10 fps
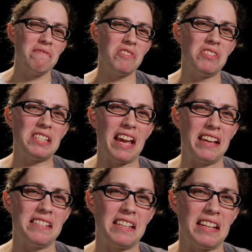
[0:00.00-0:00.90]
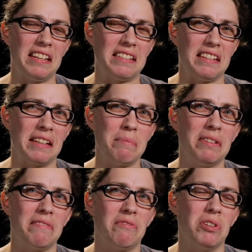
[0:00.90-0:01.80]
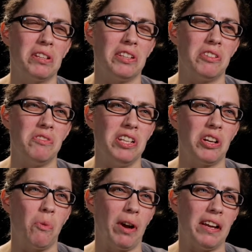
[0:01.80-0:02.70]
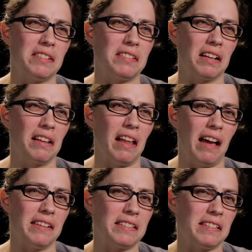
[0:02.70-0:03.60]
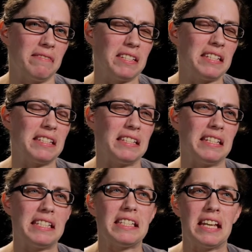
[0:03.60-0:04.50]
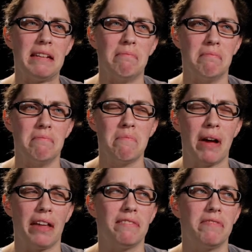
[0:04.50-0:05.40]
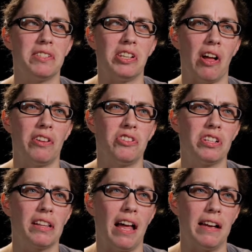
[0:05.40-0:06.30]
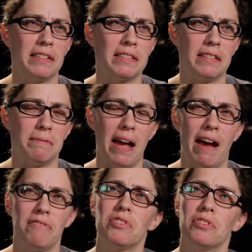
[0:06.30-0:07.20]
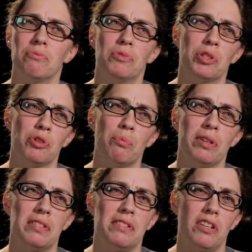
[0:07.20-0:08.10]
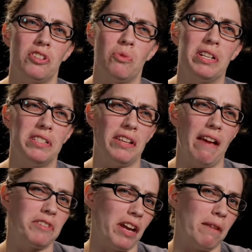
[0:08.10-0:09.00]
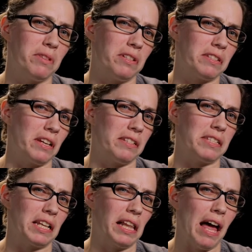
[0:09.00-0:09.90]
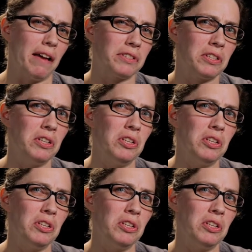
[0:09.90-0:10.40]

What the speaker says: We've used case studies in a couple of really unique ways in class. This is in the same pathophysiology class. After the group presentation, we'd still have time to discuss as a class.